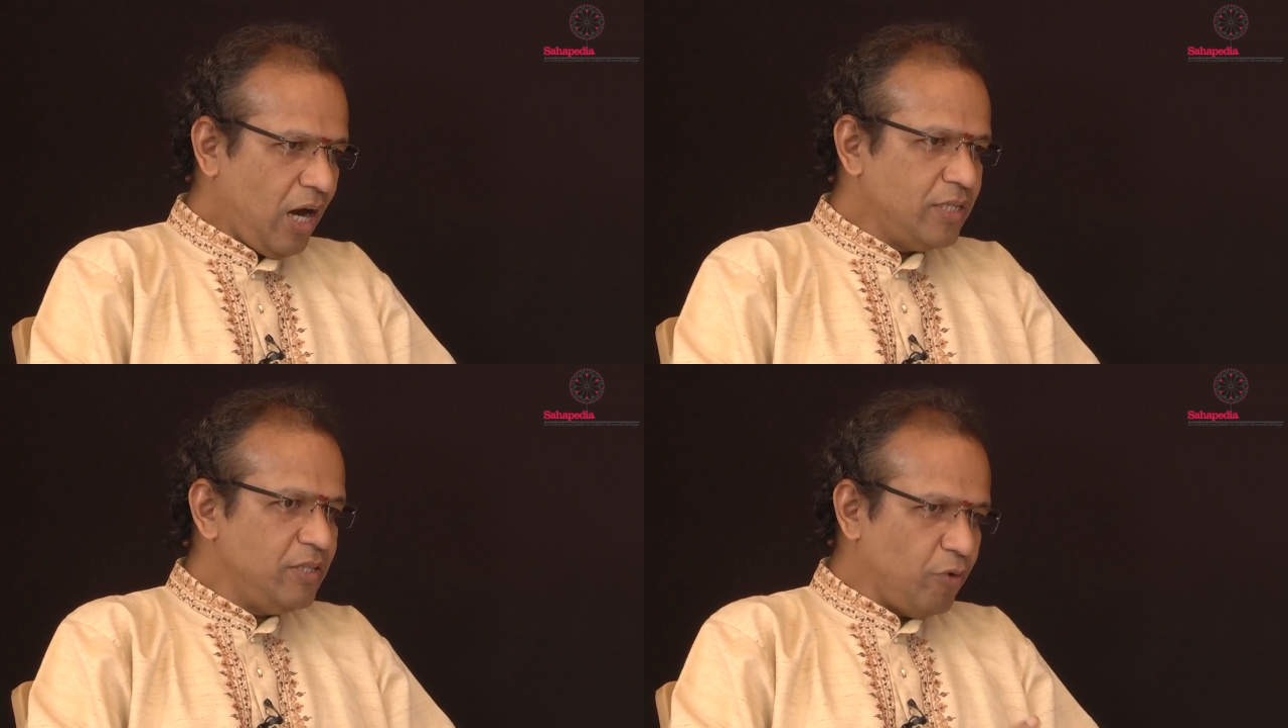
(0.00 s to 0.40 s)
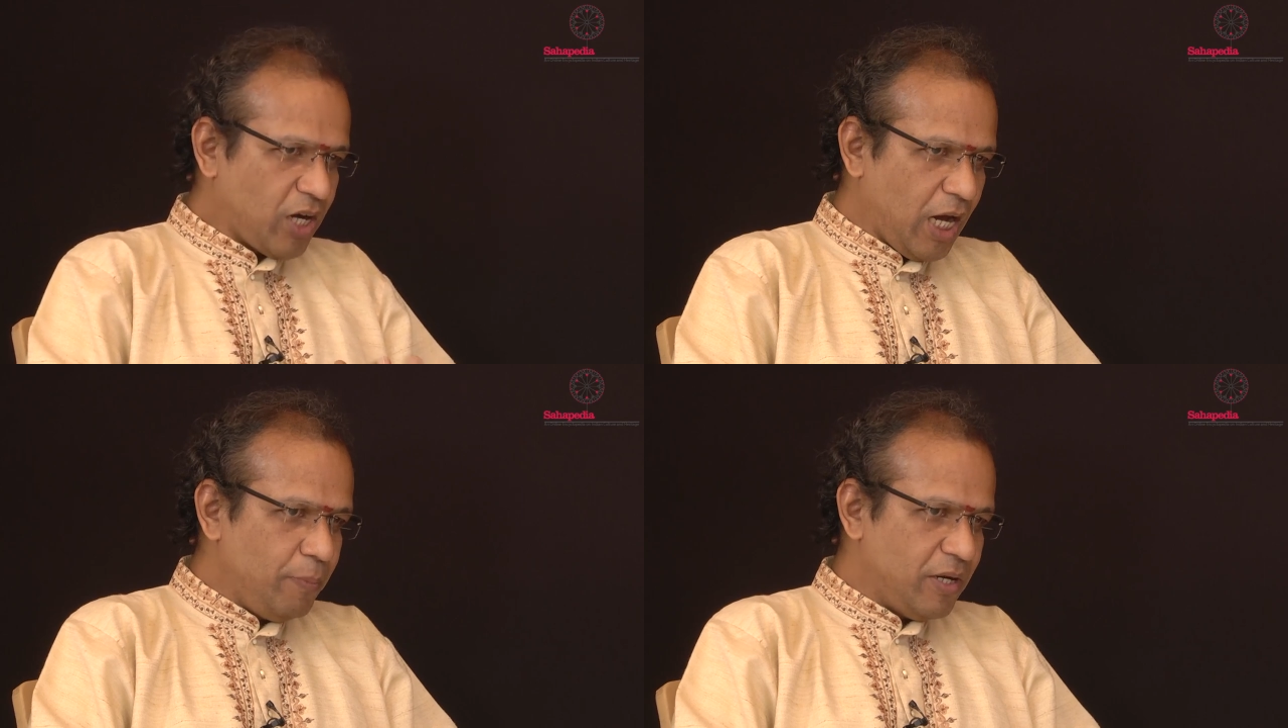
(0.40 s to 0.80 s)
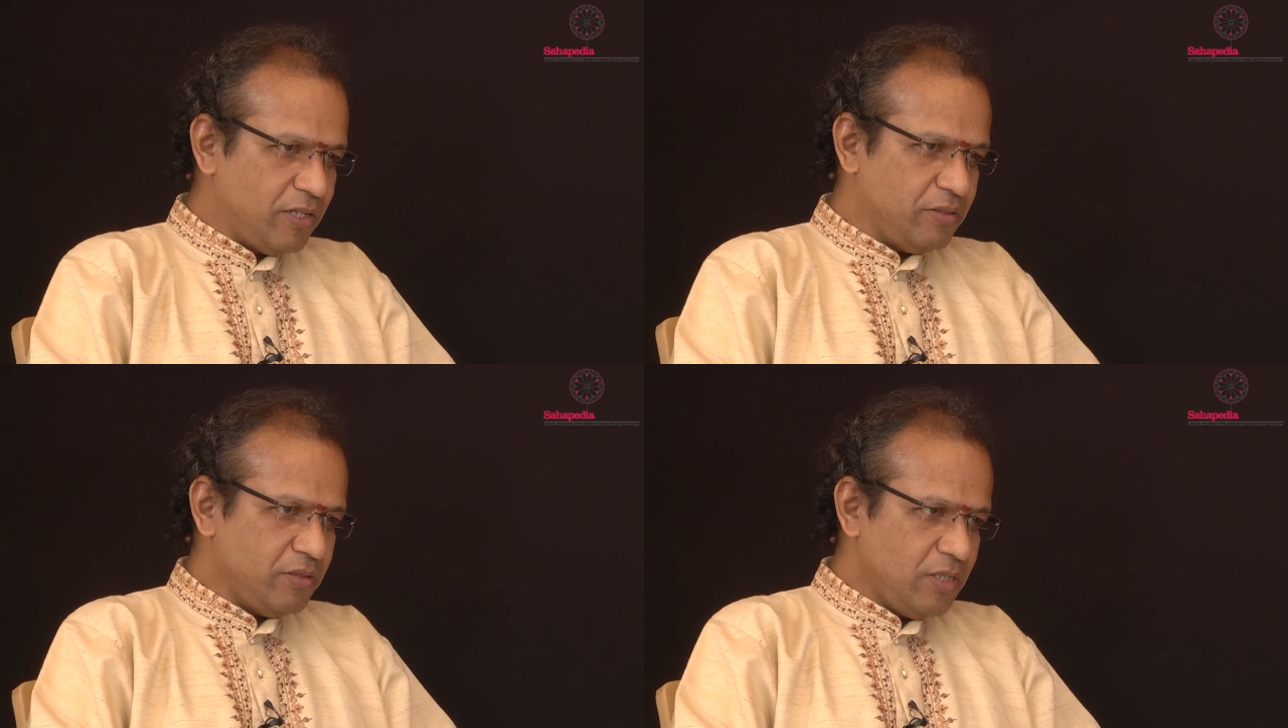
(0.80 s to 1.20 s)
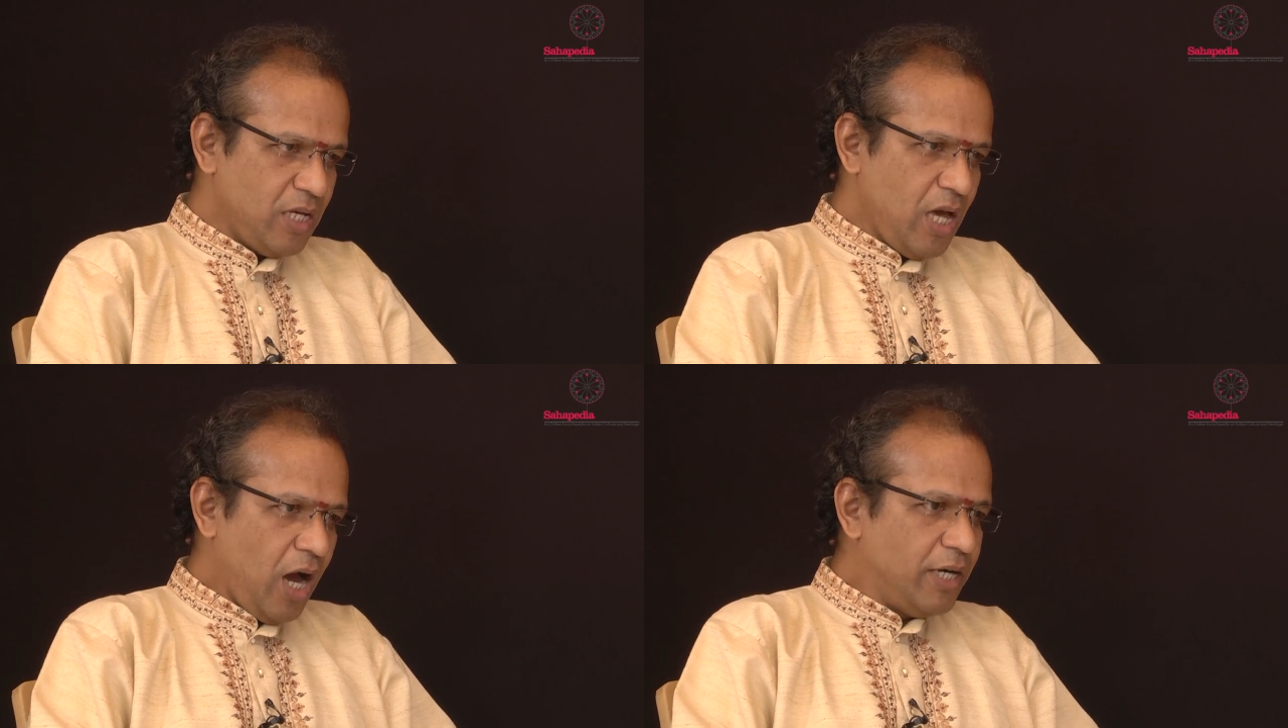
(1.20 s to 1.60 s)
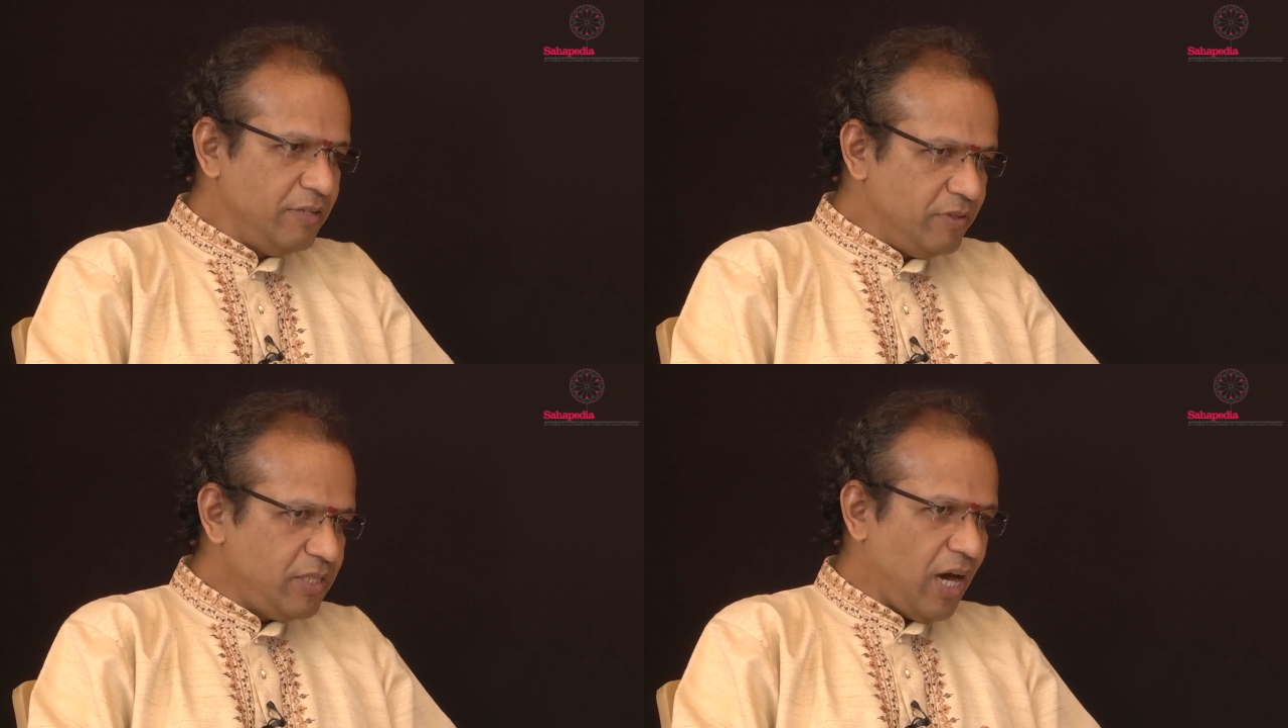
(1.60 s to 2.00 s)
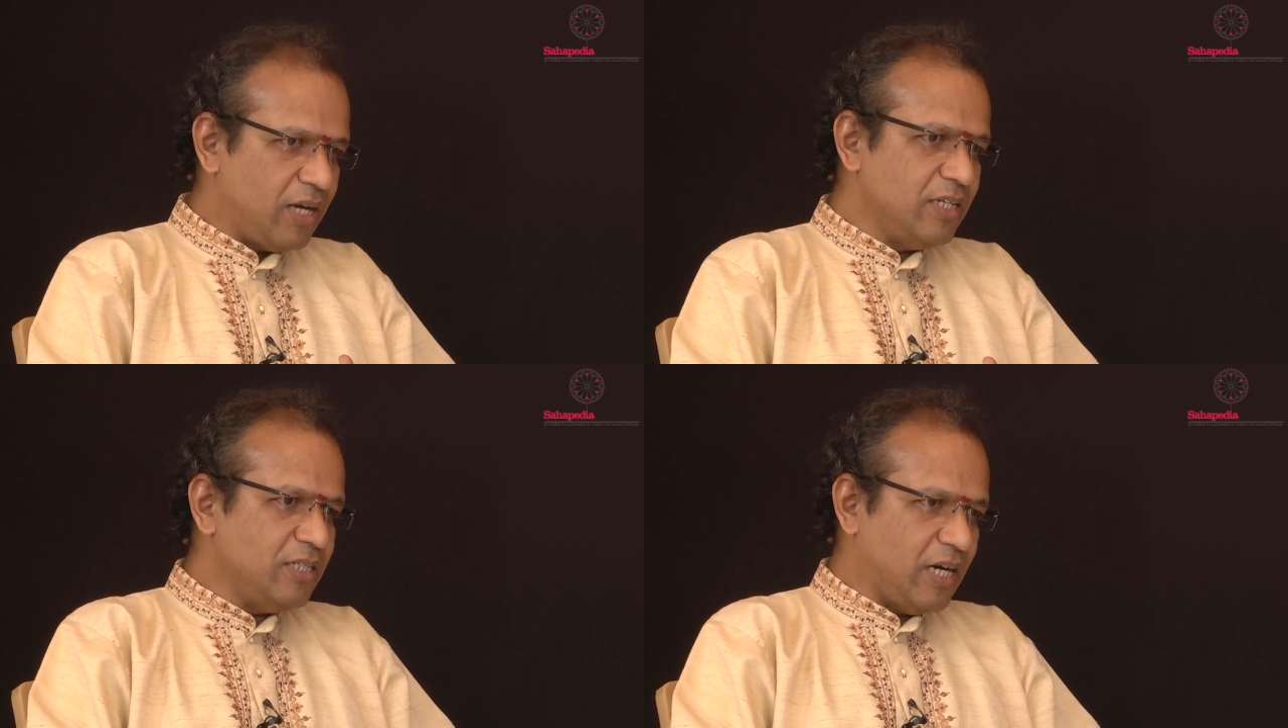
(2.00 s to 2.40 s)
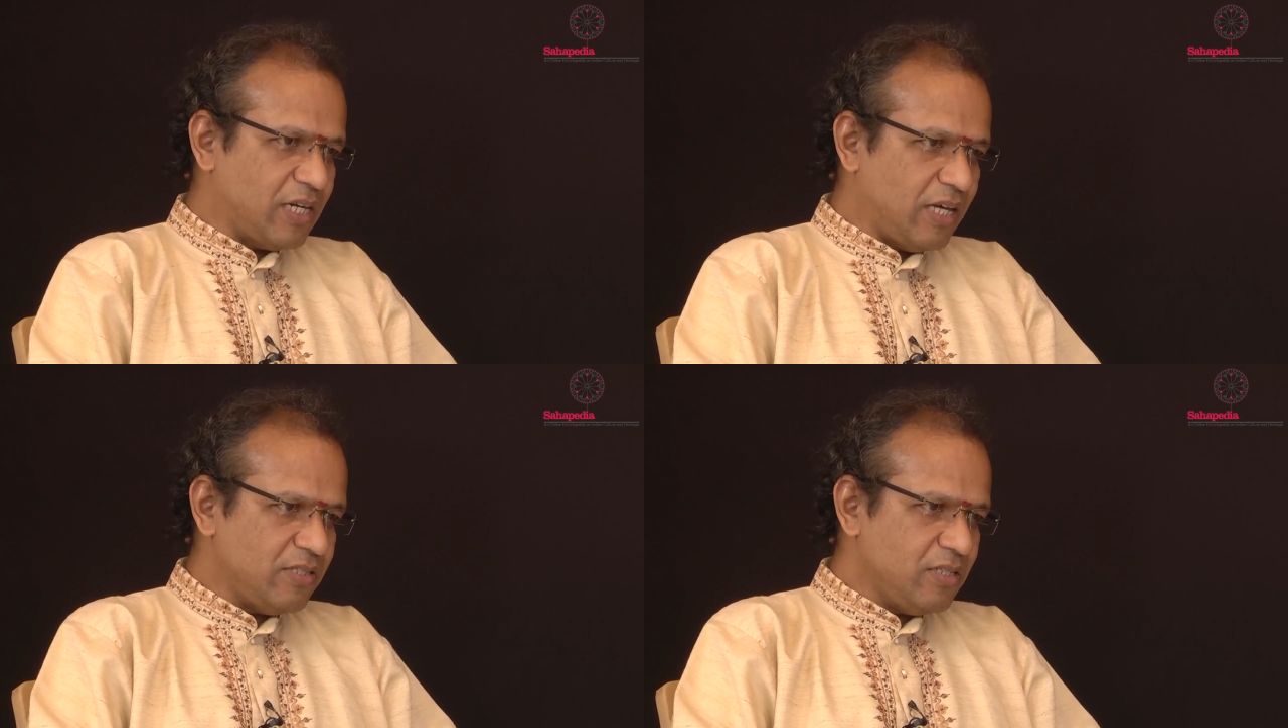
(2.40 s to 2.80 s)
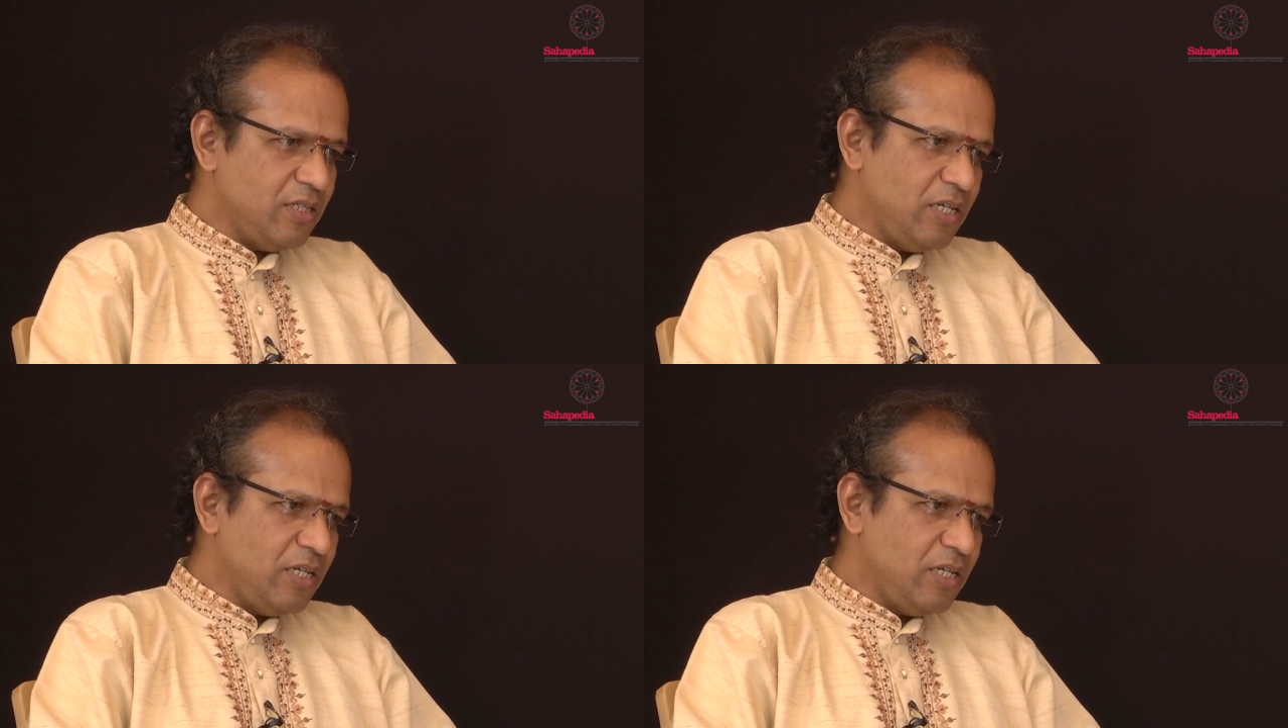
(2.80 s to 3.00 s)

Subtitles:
And the vocabulary, and even the alankaras,